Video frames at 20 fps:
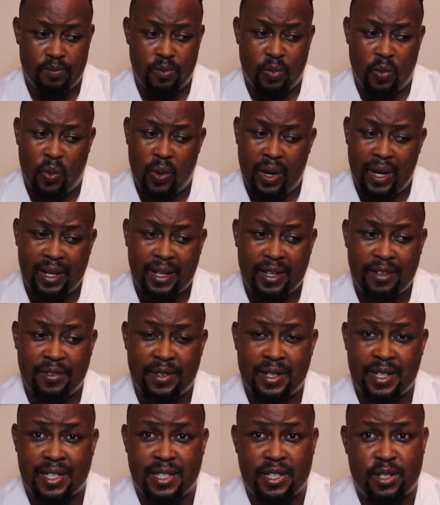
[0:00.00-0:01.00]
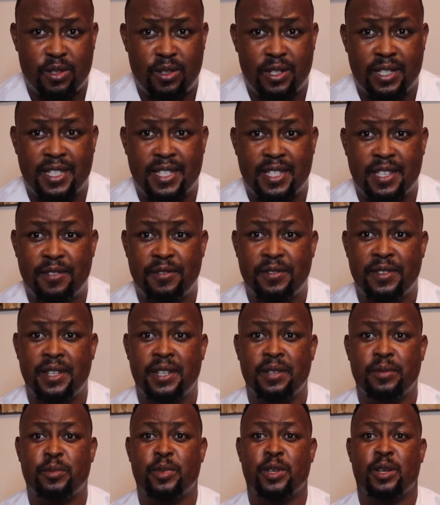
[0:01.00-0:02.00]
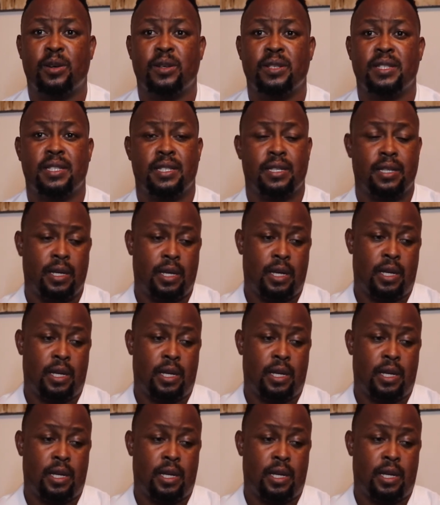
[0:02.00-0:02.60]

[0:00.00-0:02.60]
Why I give it a solid 7? Because